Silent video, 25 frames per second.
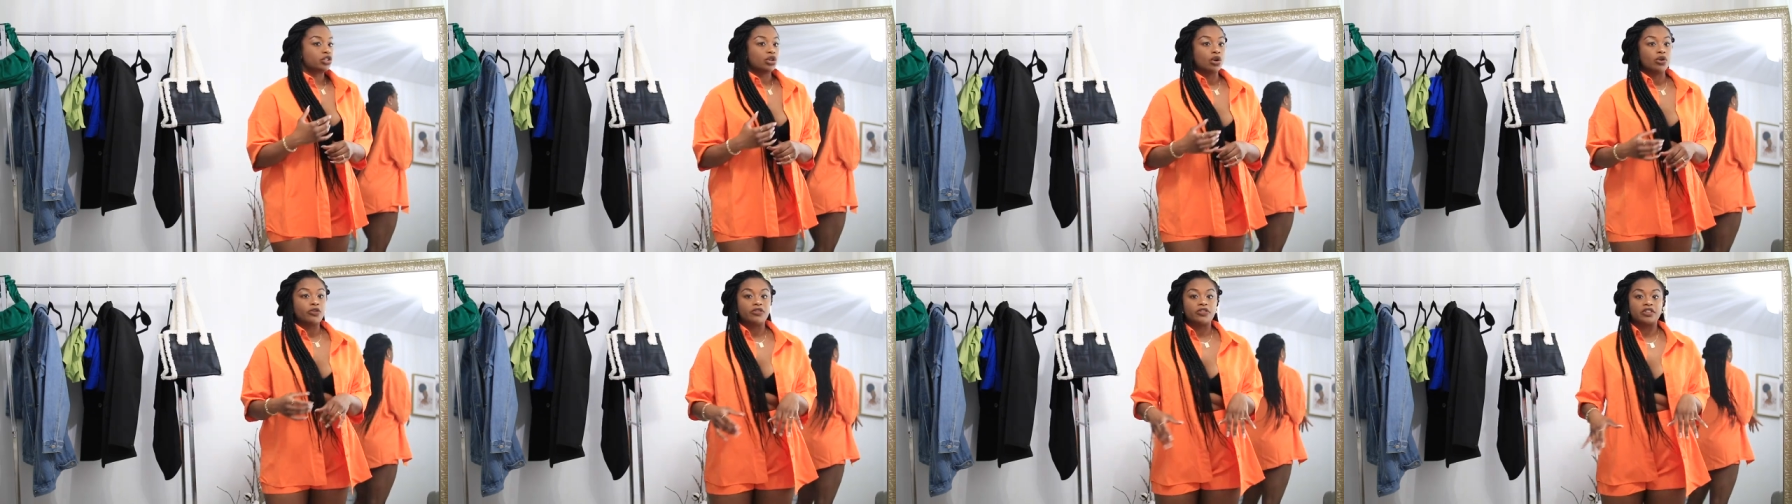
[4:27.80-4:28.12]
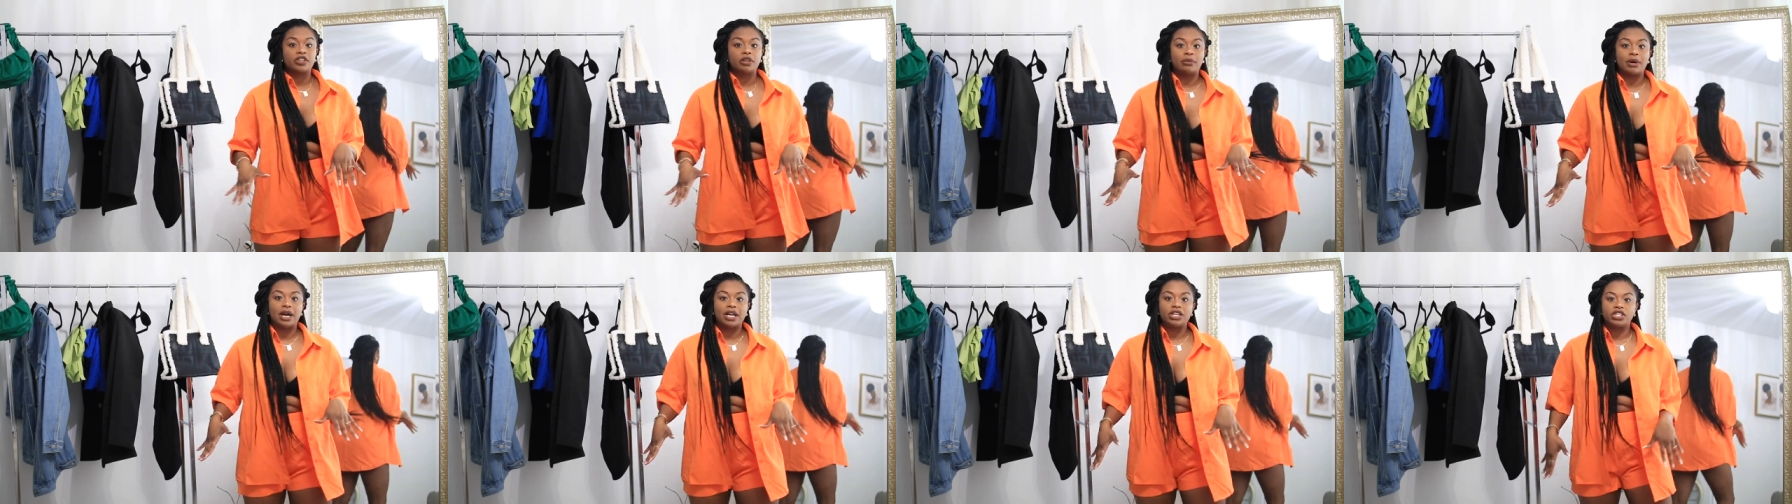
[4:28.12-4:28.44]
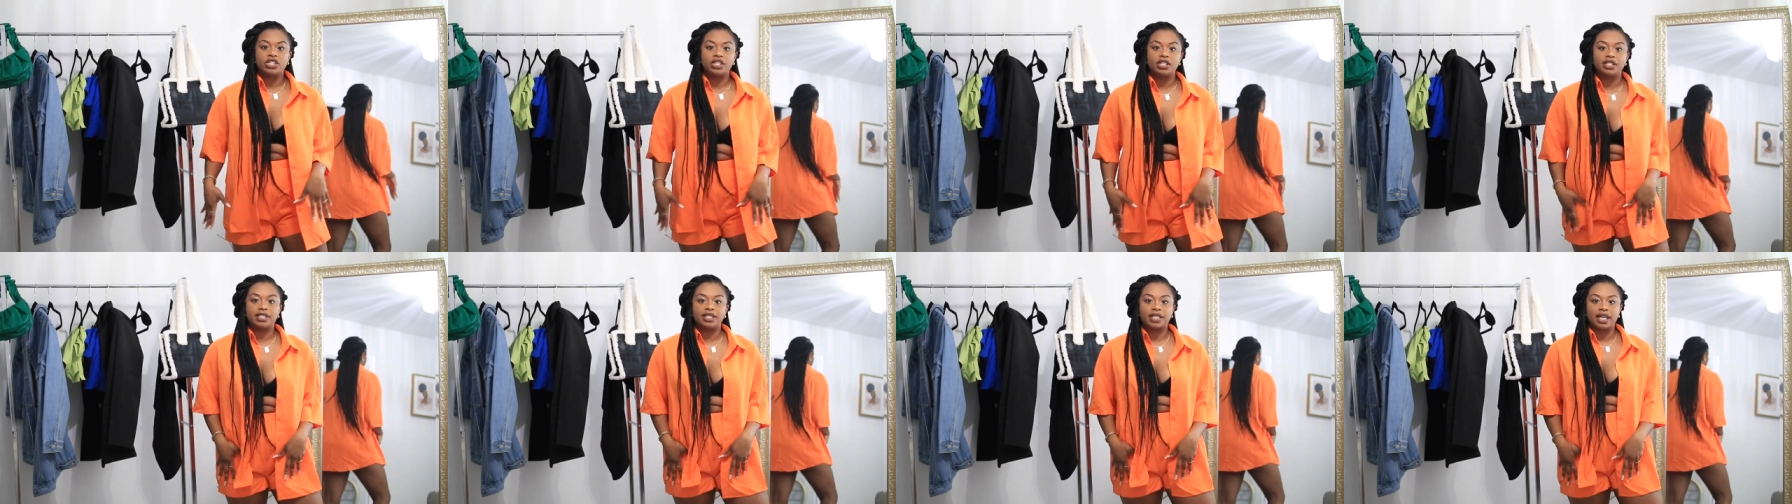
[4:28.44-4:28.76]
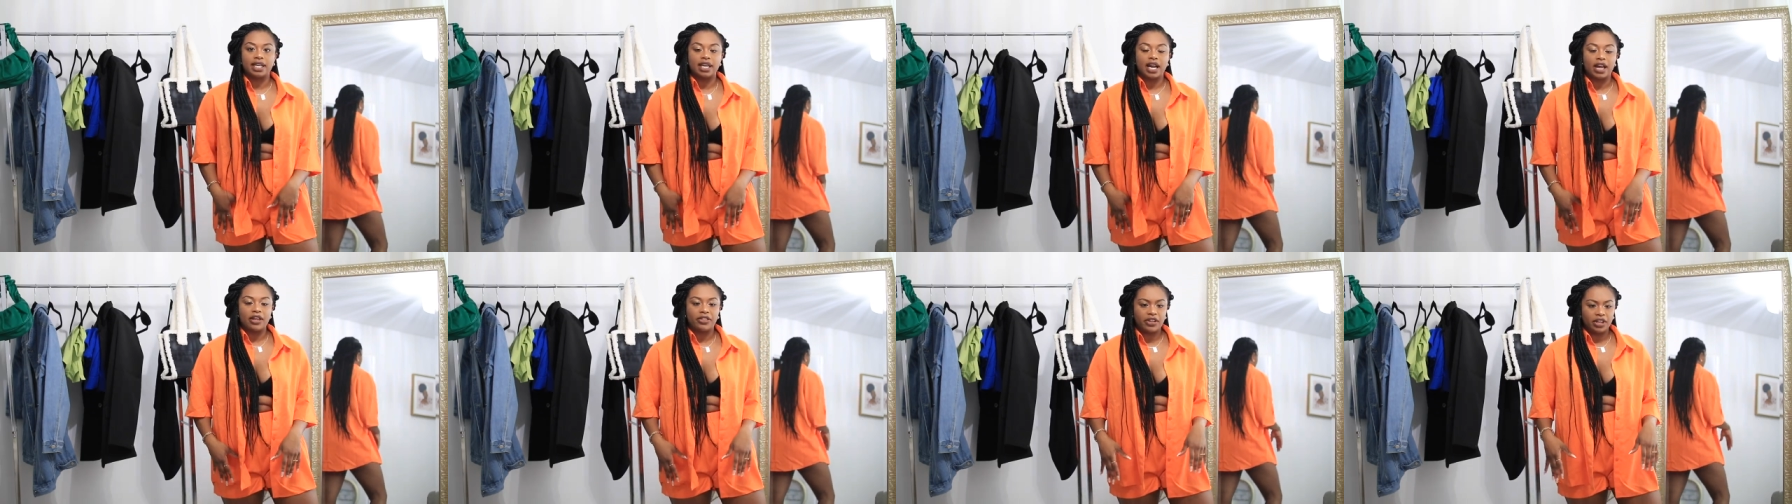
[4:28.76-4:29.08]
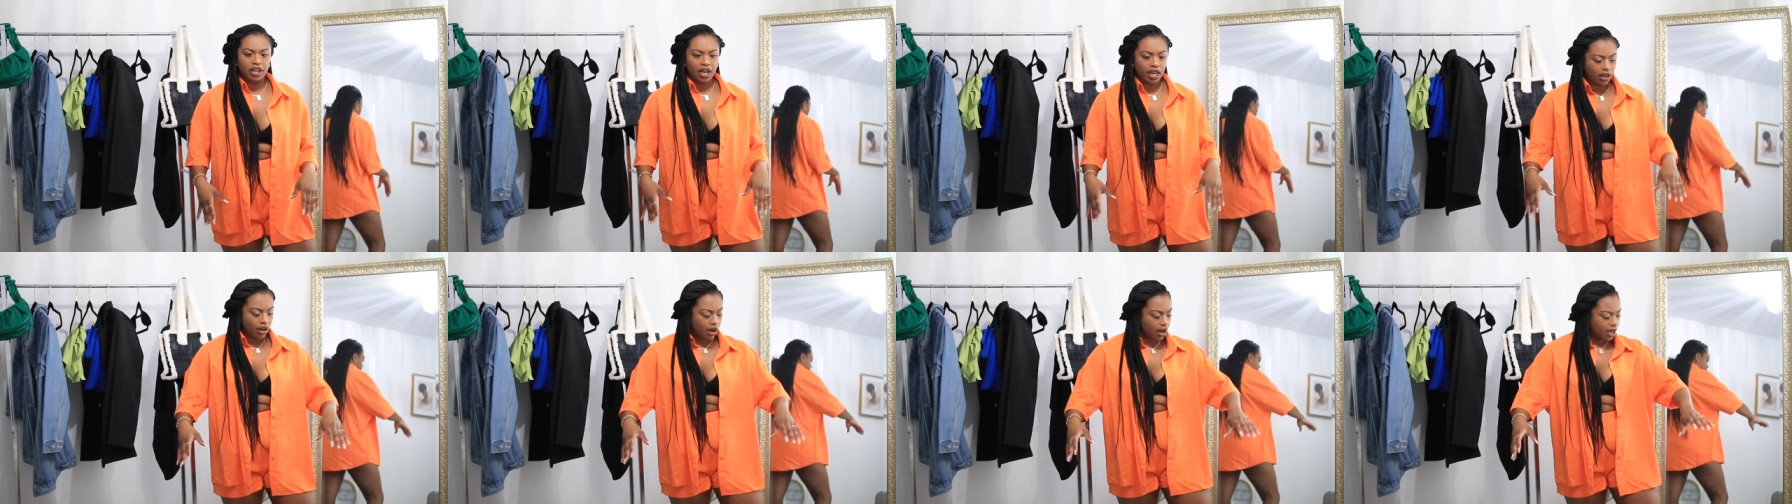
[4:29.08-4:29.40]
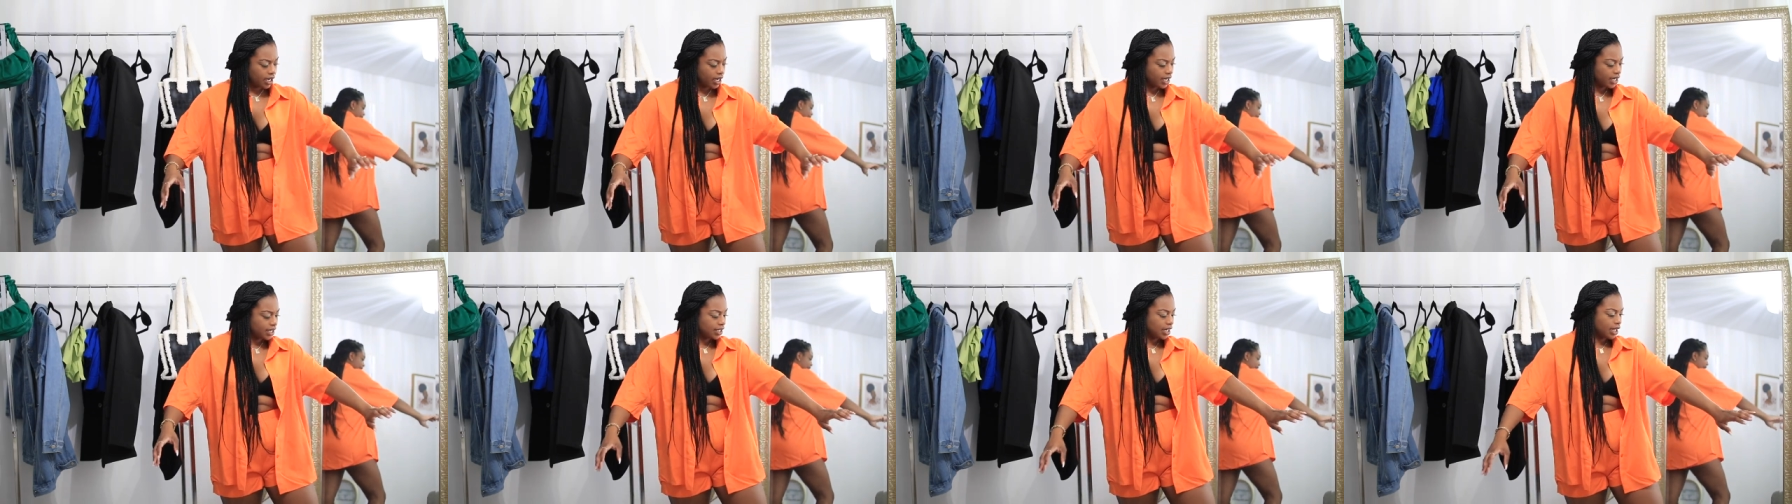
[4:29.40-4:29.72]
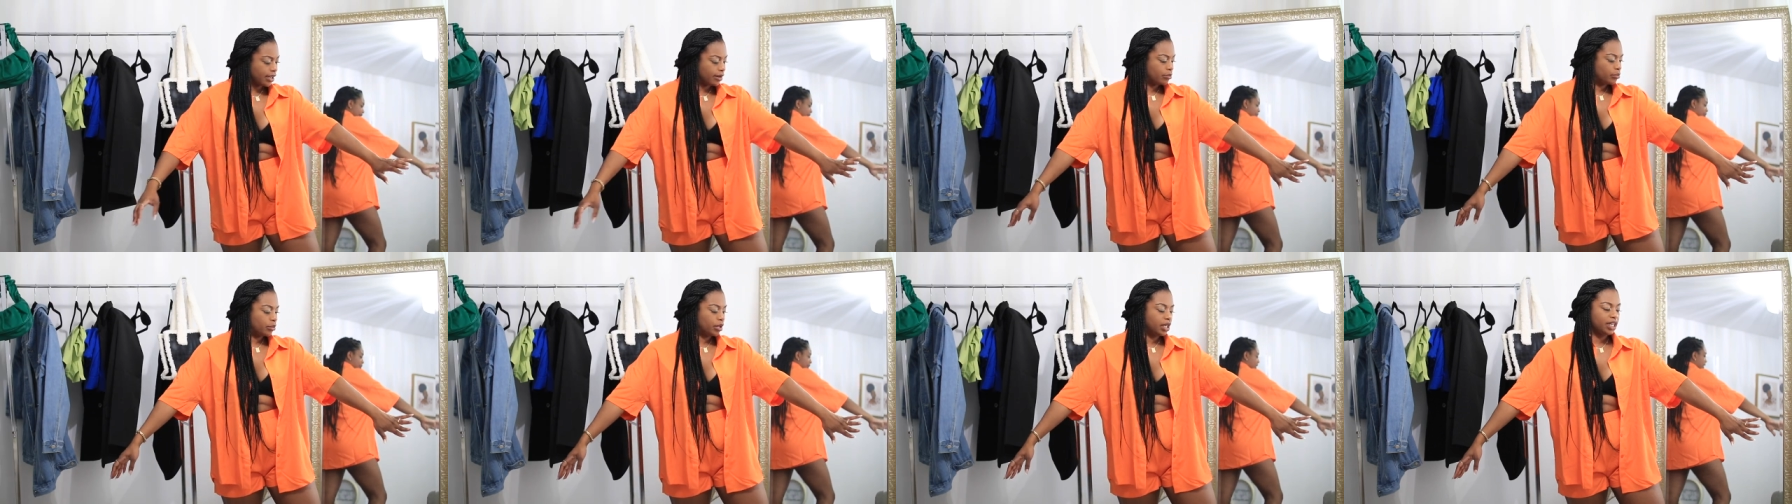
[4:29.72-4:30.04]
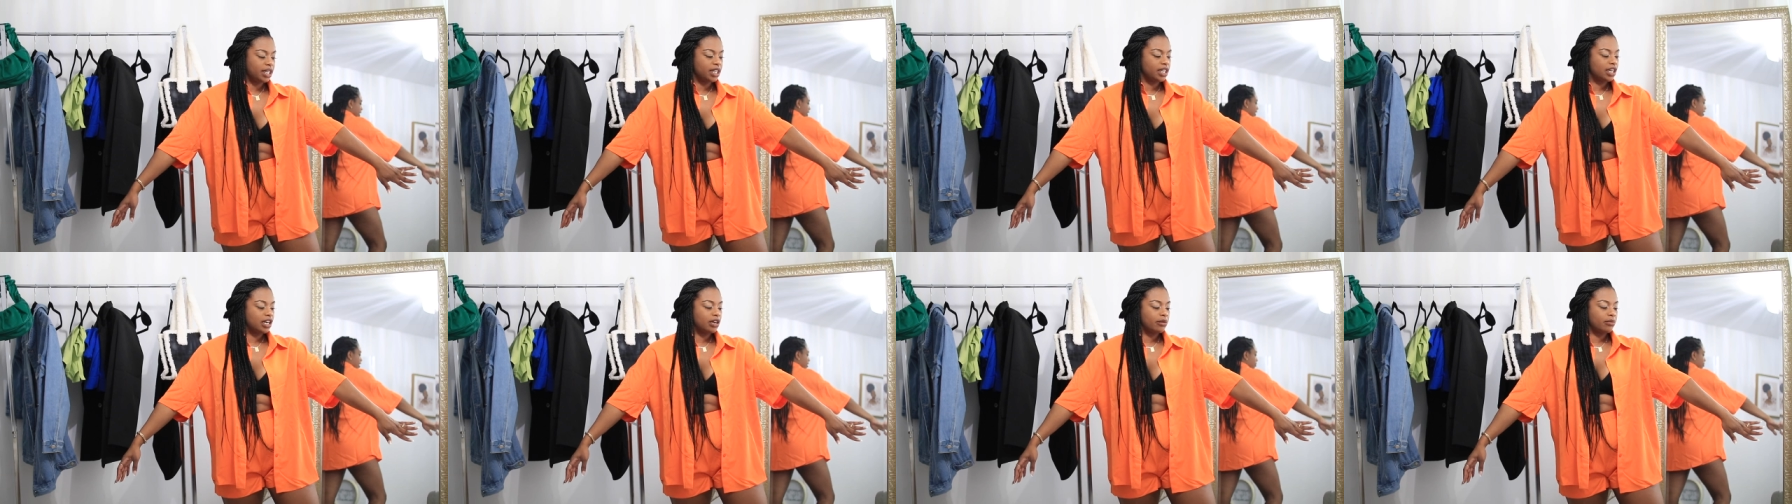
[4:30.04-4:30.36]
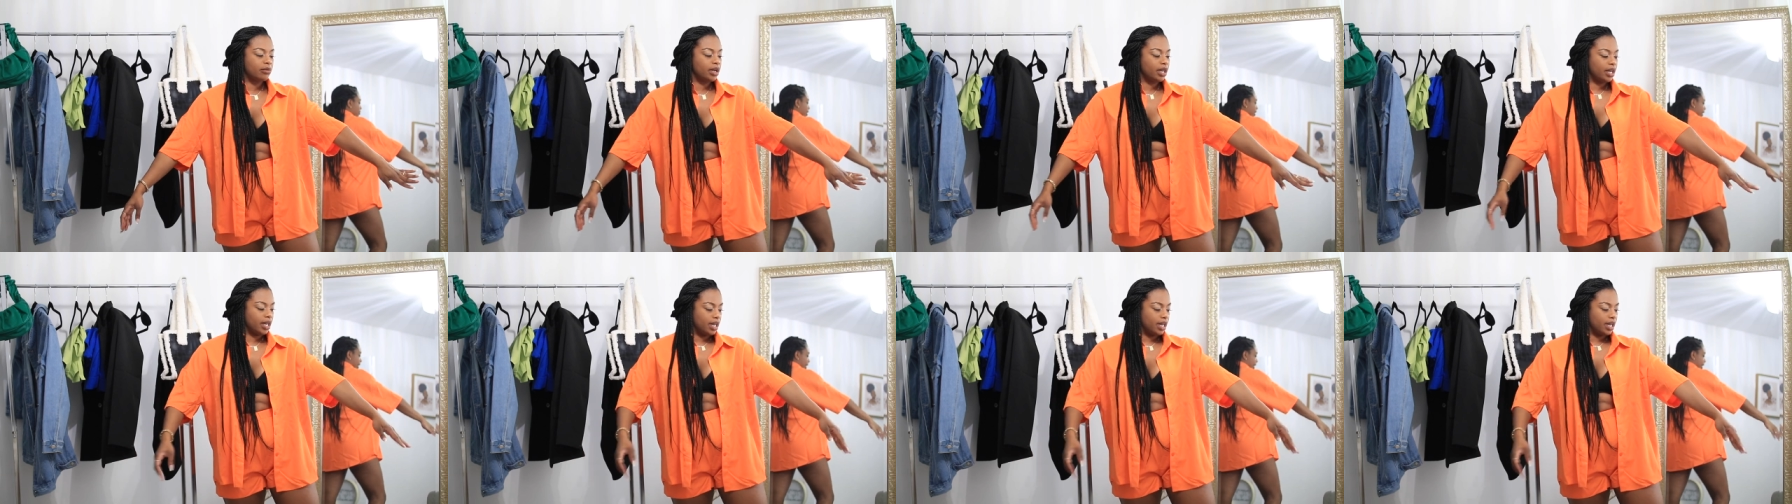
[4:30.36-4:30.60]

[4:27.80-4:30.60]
So for the matching set, I think I got it in a medium.